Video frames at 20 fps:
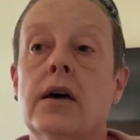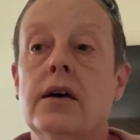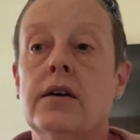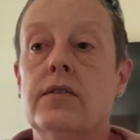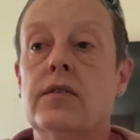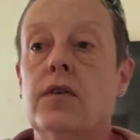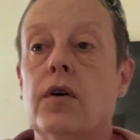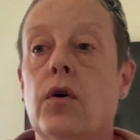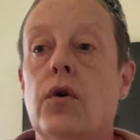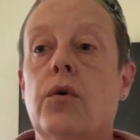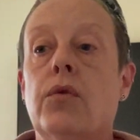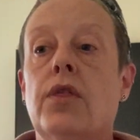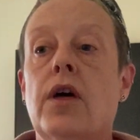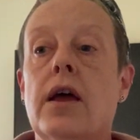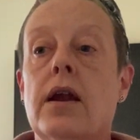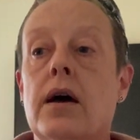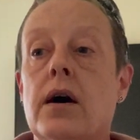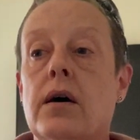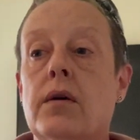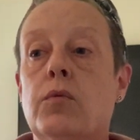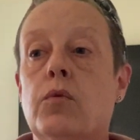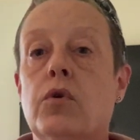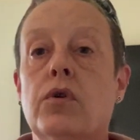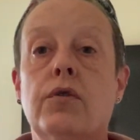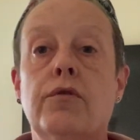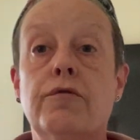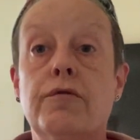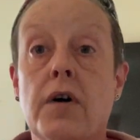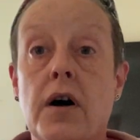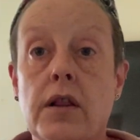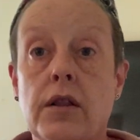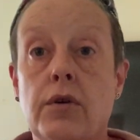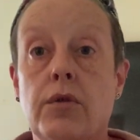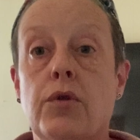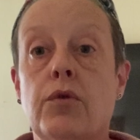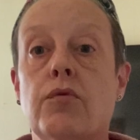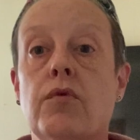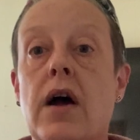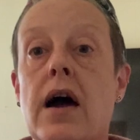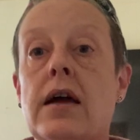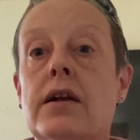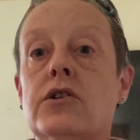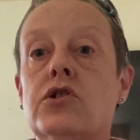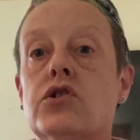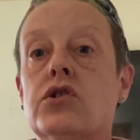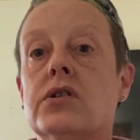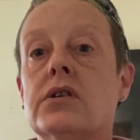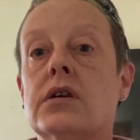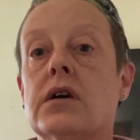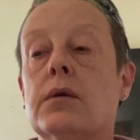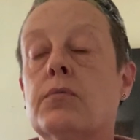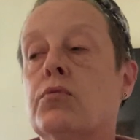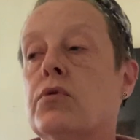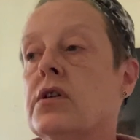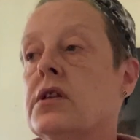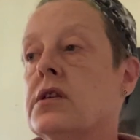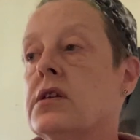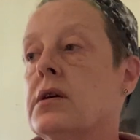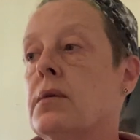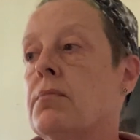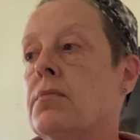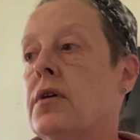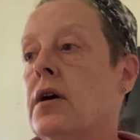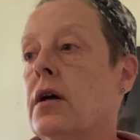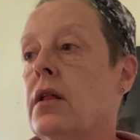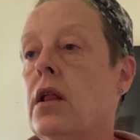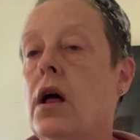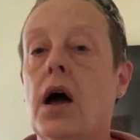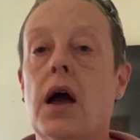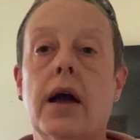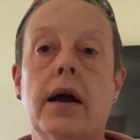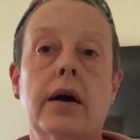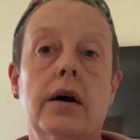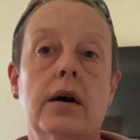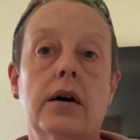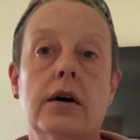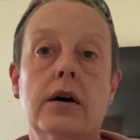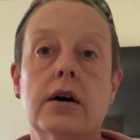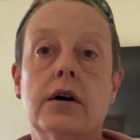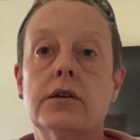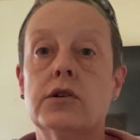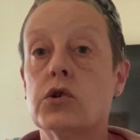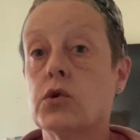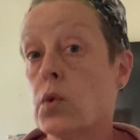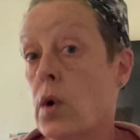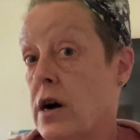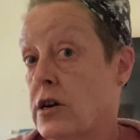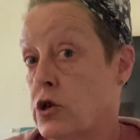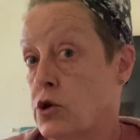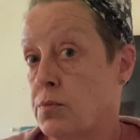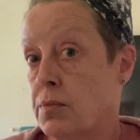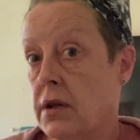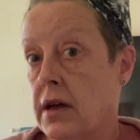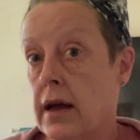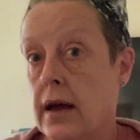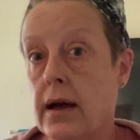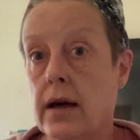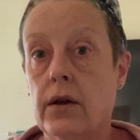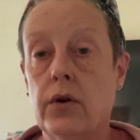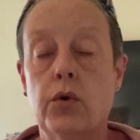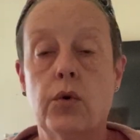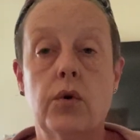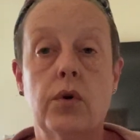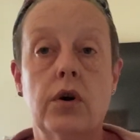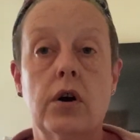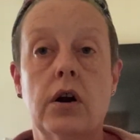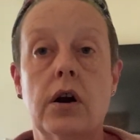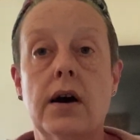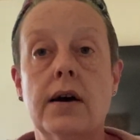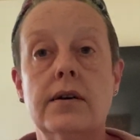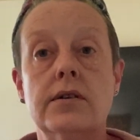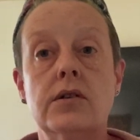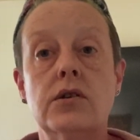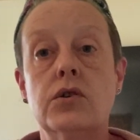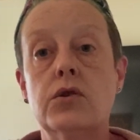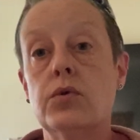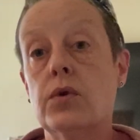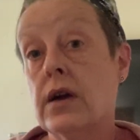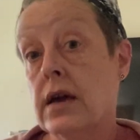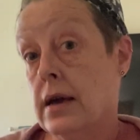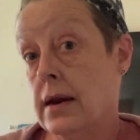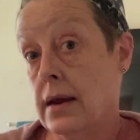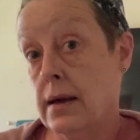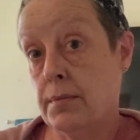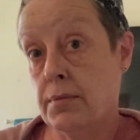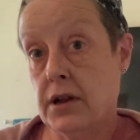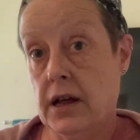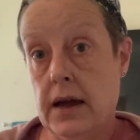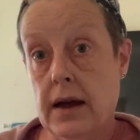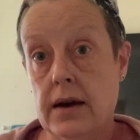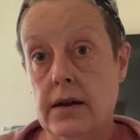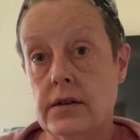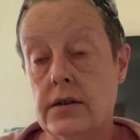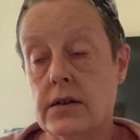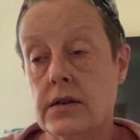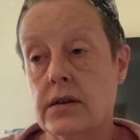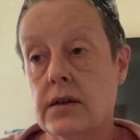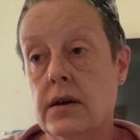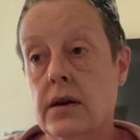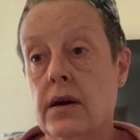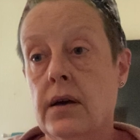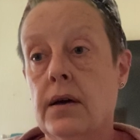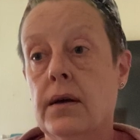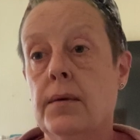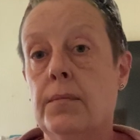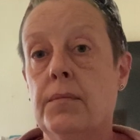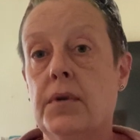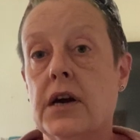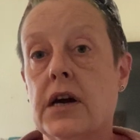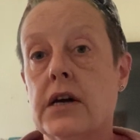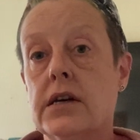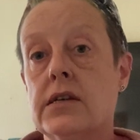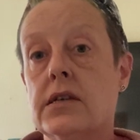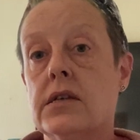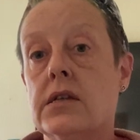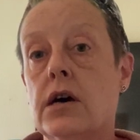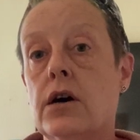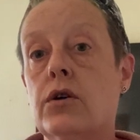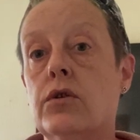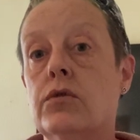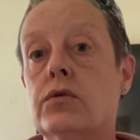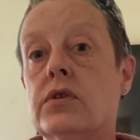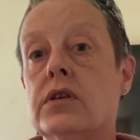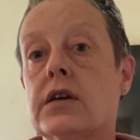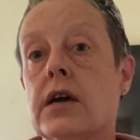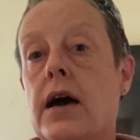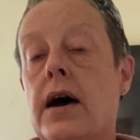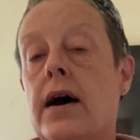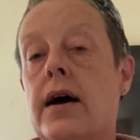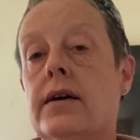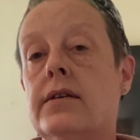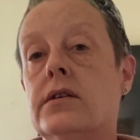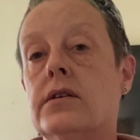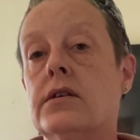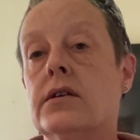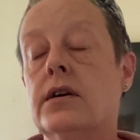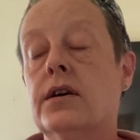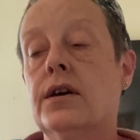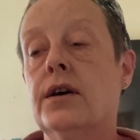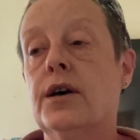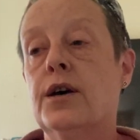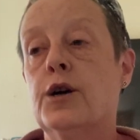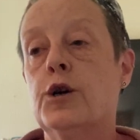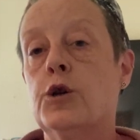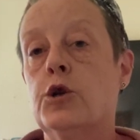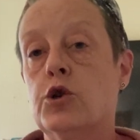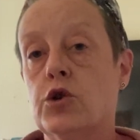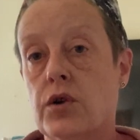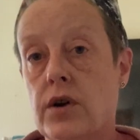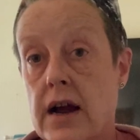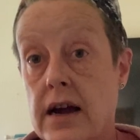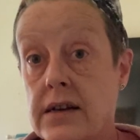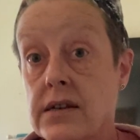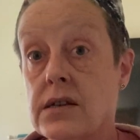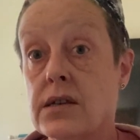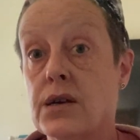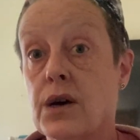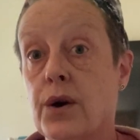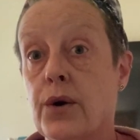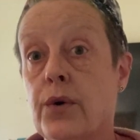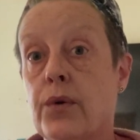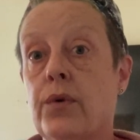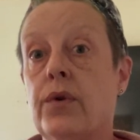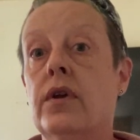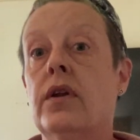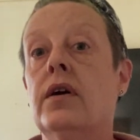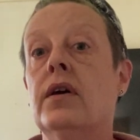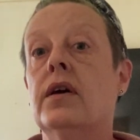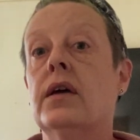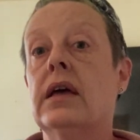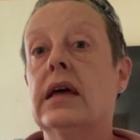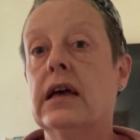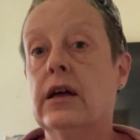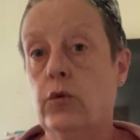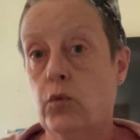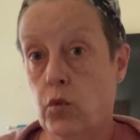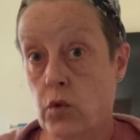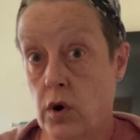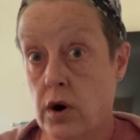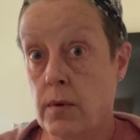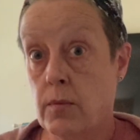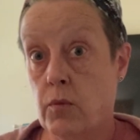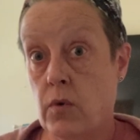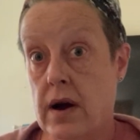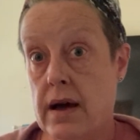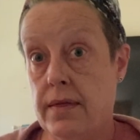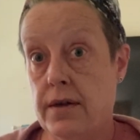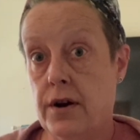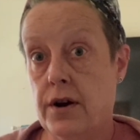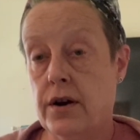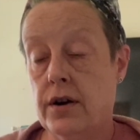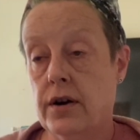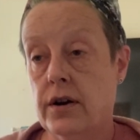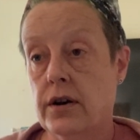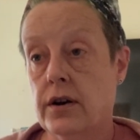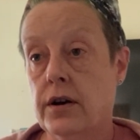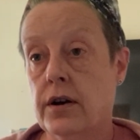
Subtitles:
So then I will follow the radishes up with something like a squash plant or a zucchini plant, because those get direct sown in warm weather.